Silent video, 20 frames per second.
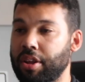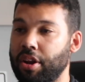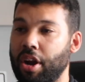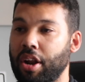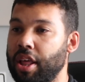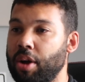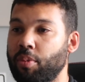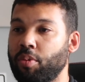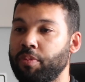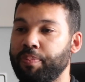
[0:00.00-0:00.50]
you
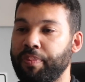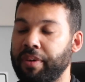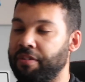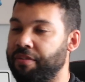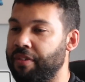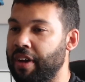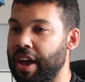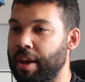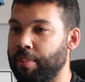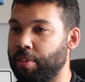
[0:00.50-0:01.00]
know, that wouldn't be
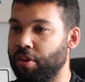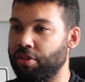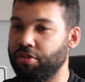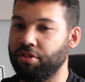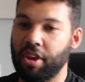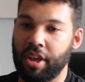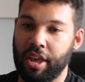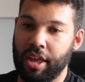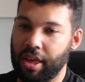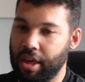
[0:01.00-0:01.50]
fair
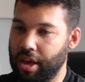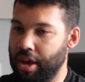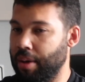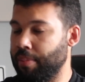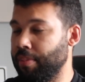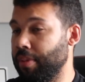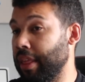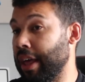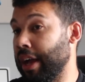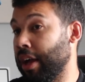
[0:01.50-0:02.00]
because
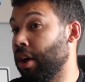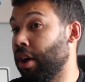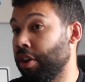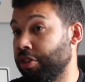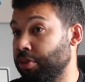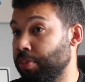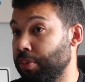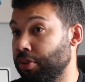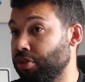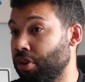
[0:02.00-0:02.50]
um, they're
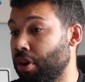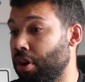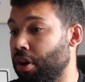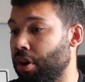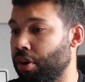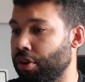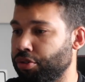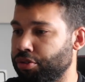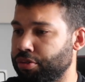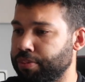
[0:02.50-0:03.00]
customers'
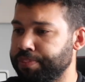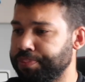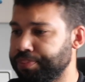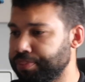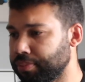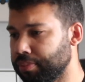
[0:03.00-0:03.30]
cars,